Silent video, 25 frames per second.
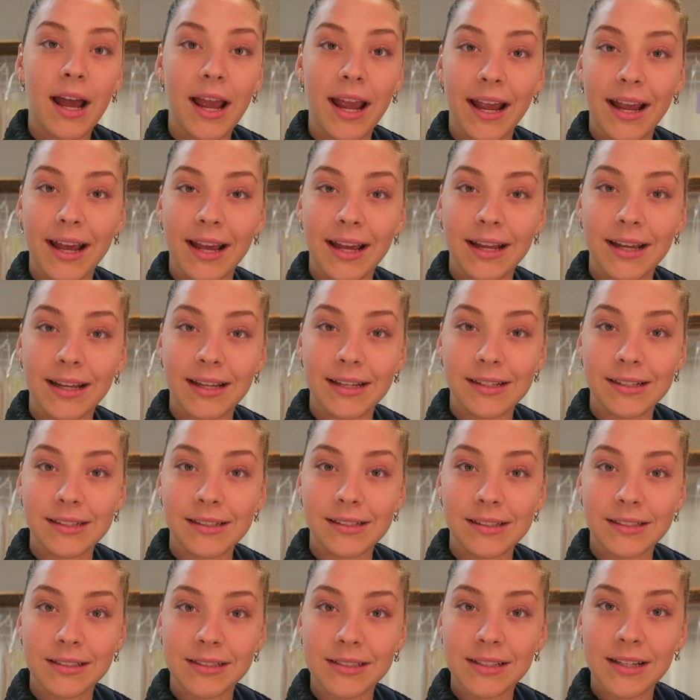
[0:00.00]

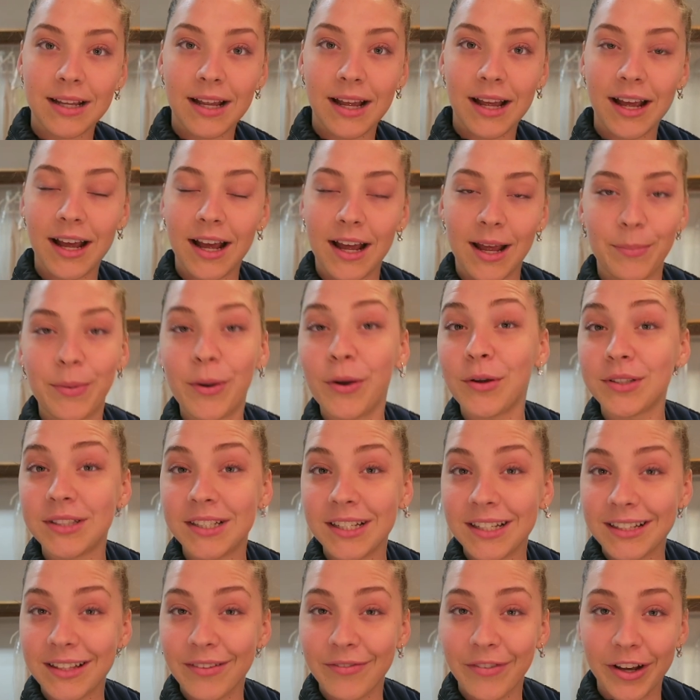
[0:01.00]
And I
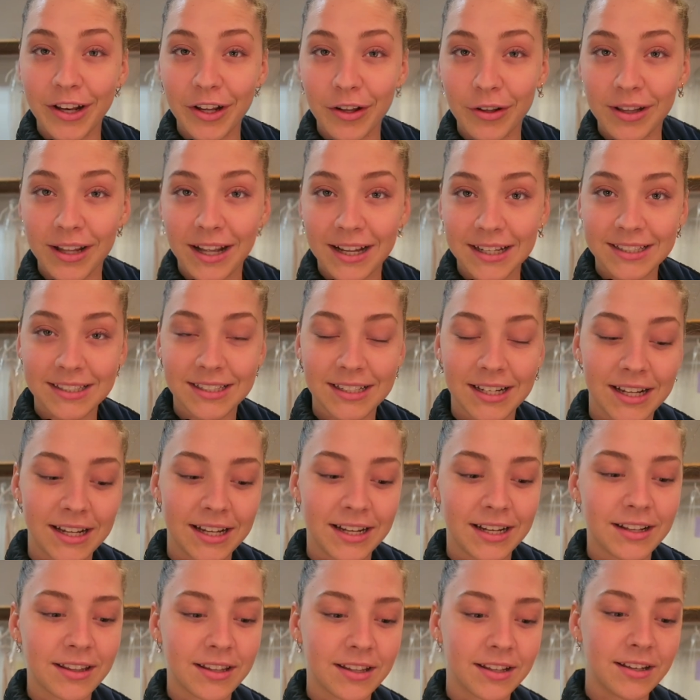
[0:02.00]
posted the video last
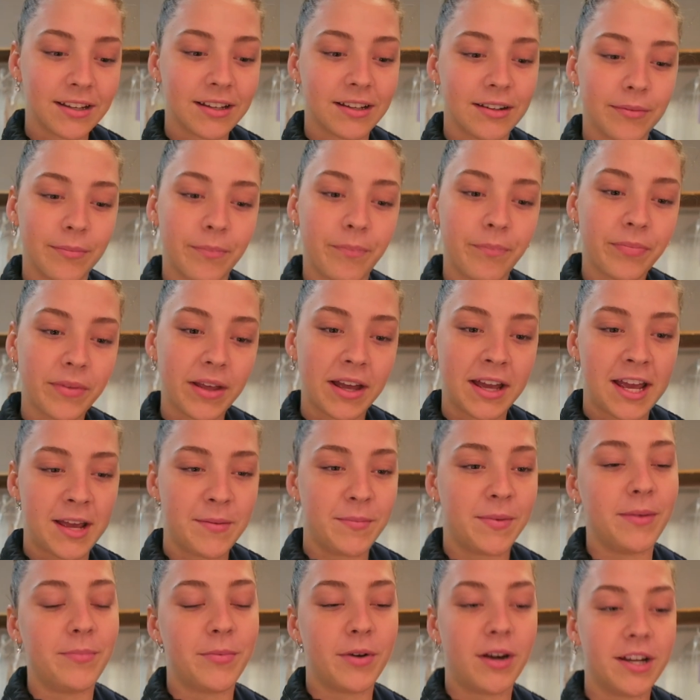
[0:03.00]
night, the I
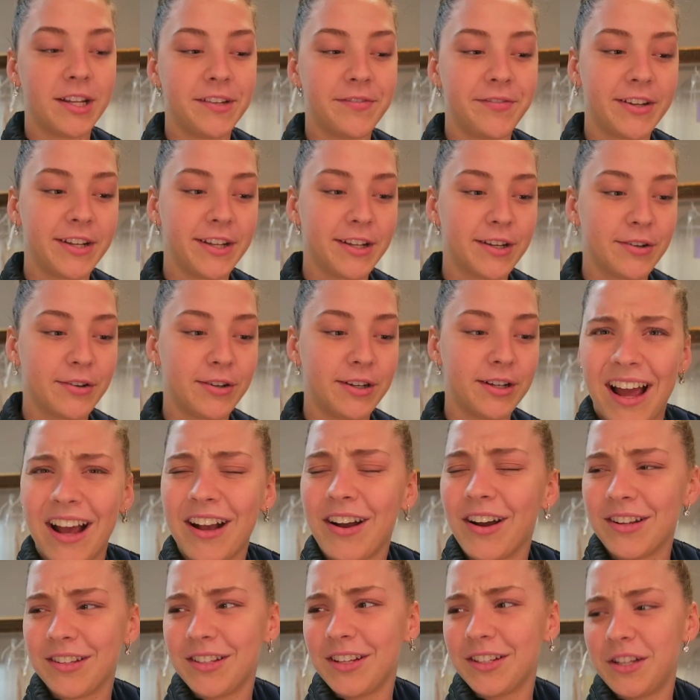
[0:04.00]
hate my body video, and I
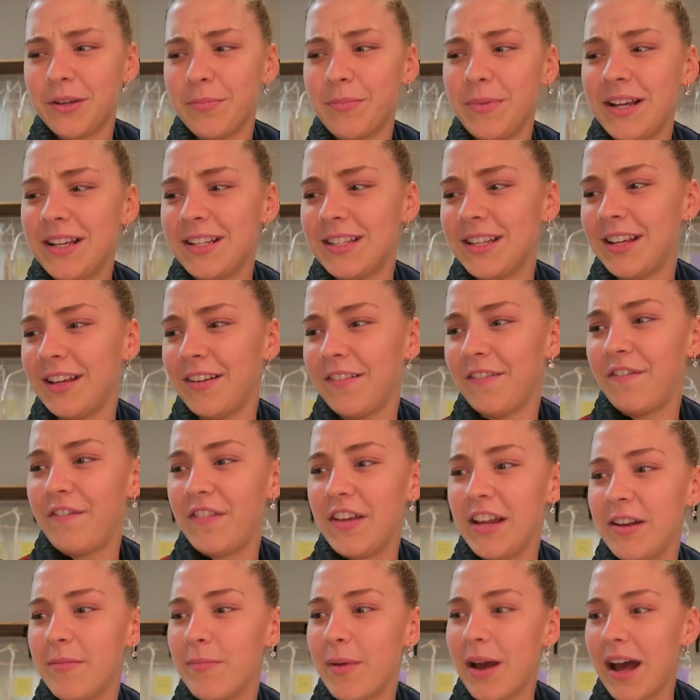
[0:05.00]
got such amazing
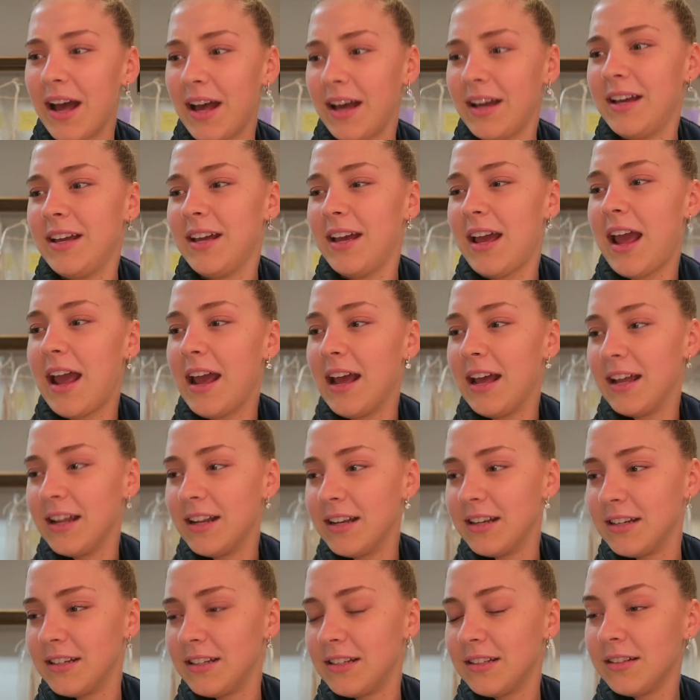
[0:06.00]
feedback
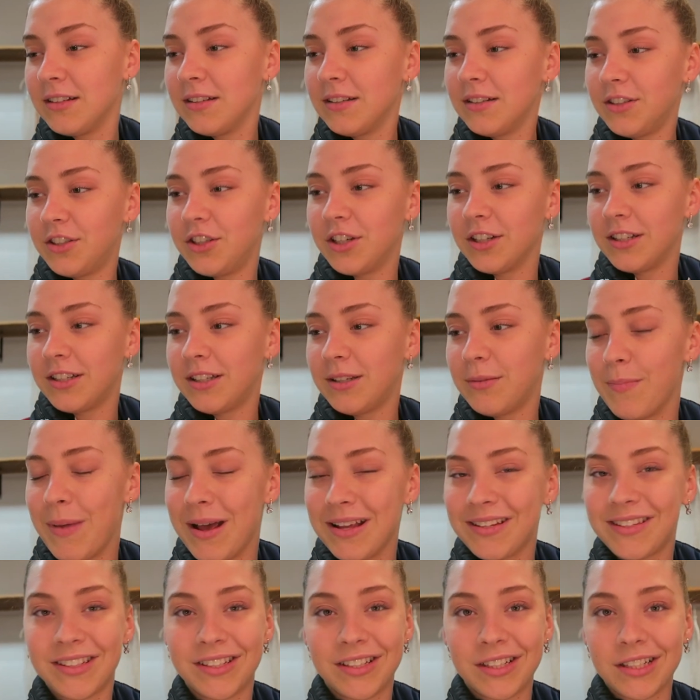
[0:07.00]
and just
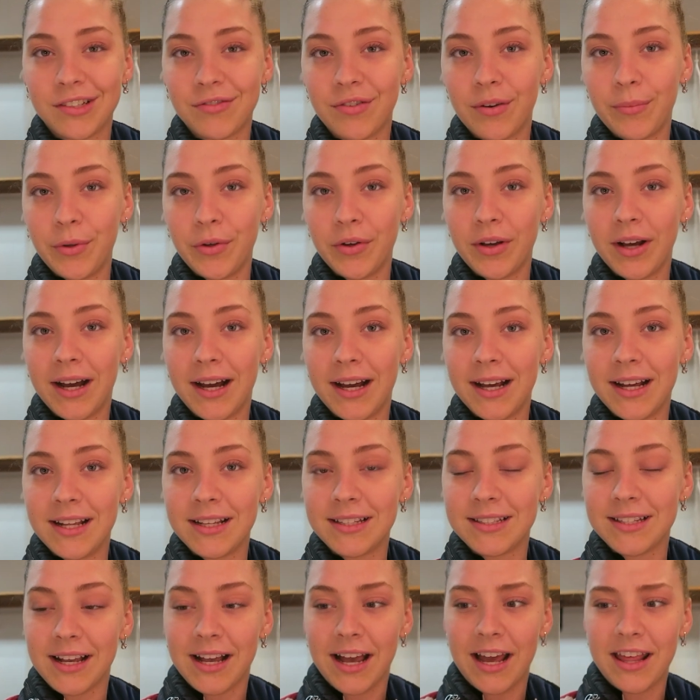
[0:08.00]
messages from you
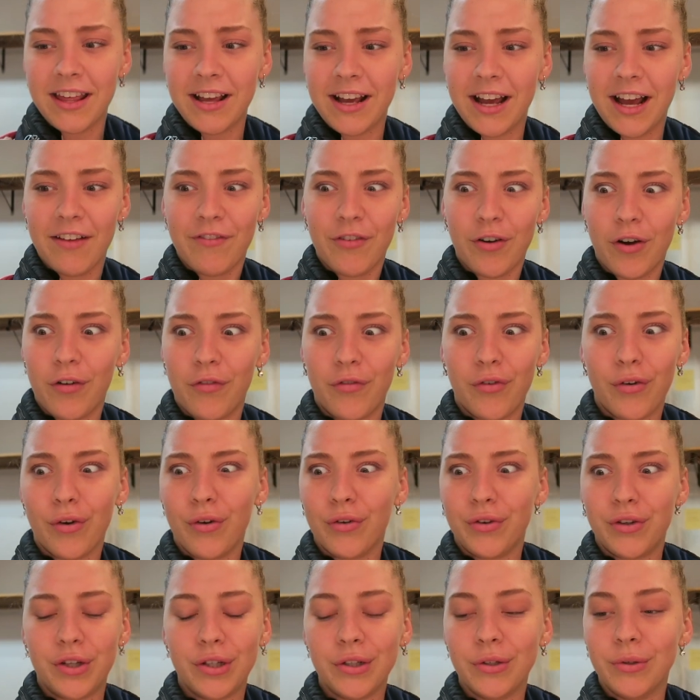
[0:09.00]
guys. Like I think I have
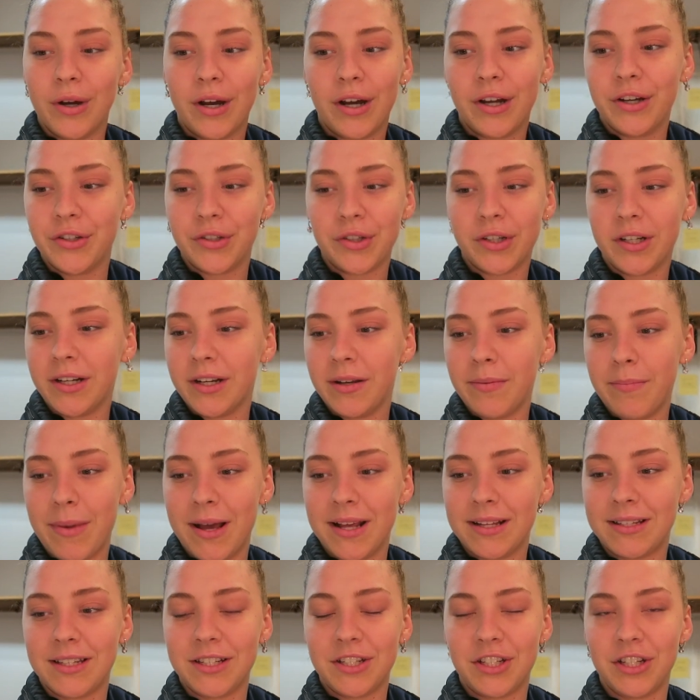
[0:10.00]
over 200
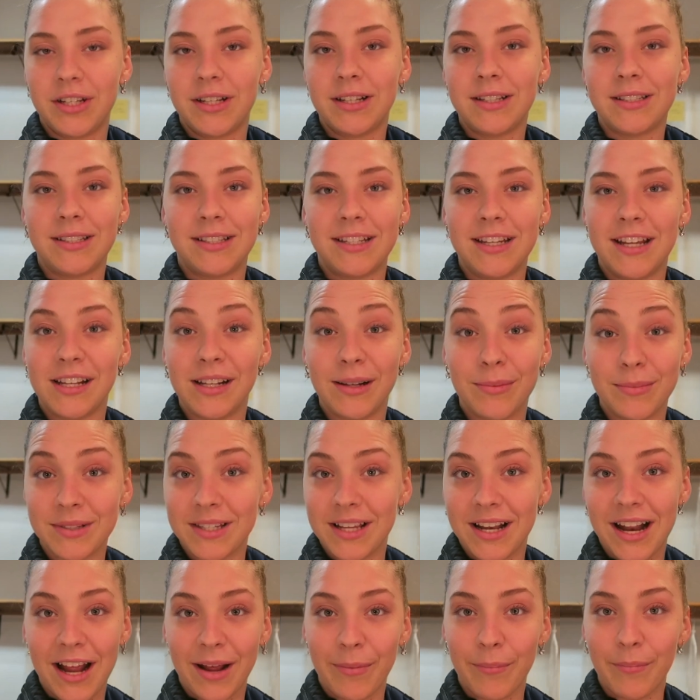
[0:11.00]
messages, DMs
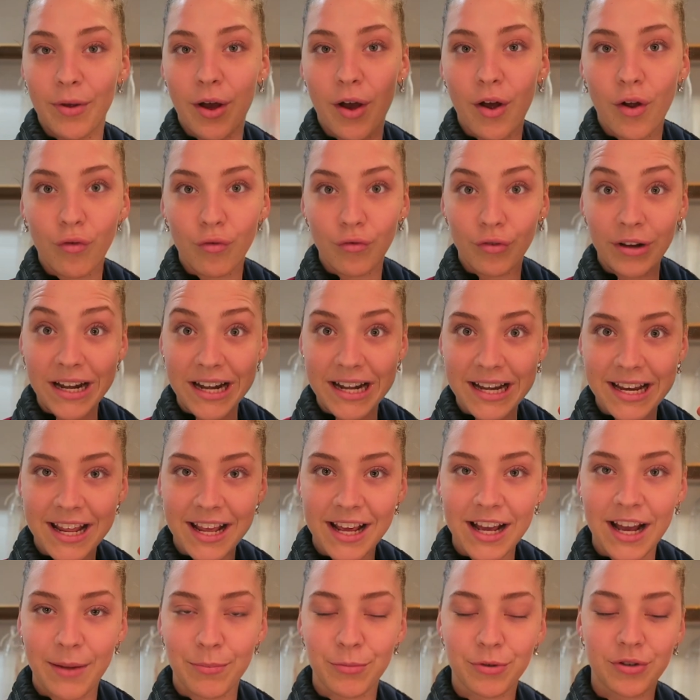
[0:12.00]
that I'm
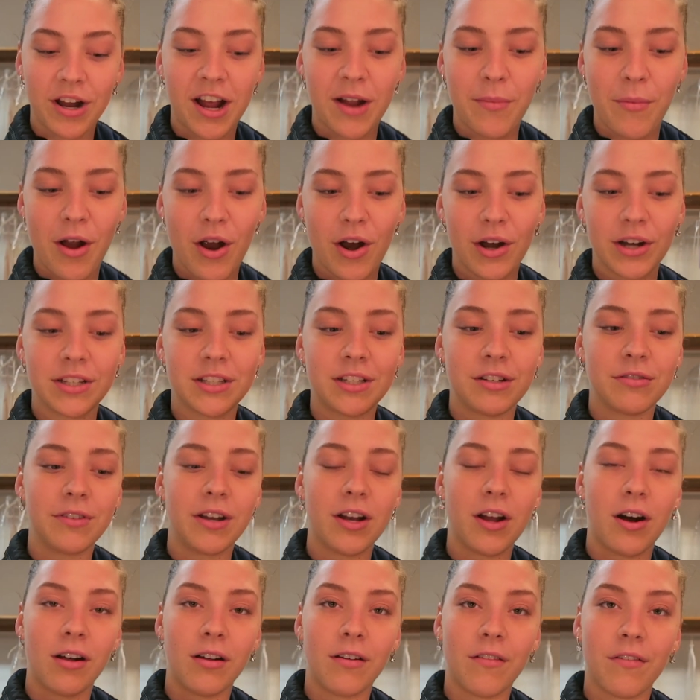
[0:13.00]
reading. I'm trying my hardest to
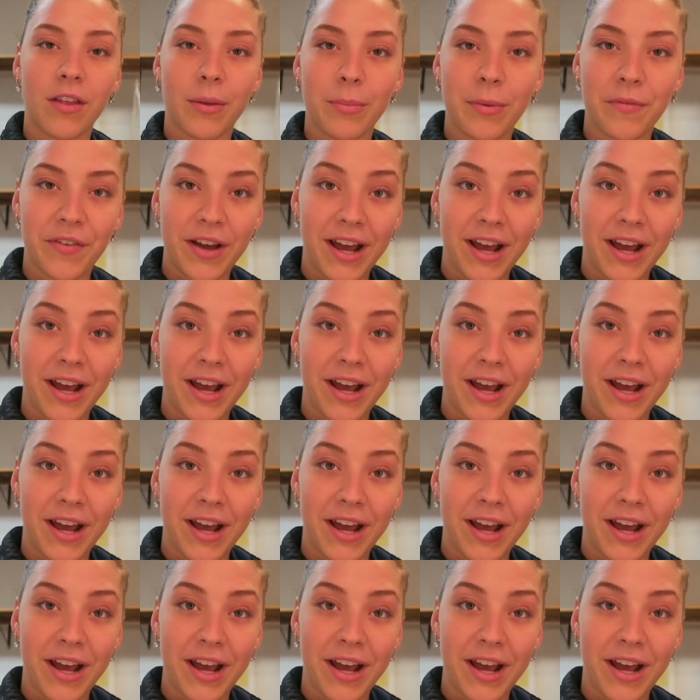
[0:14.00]
read all of them.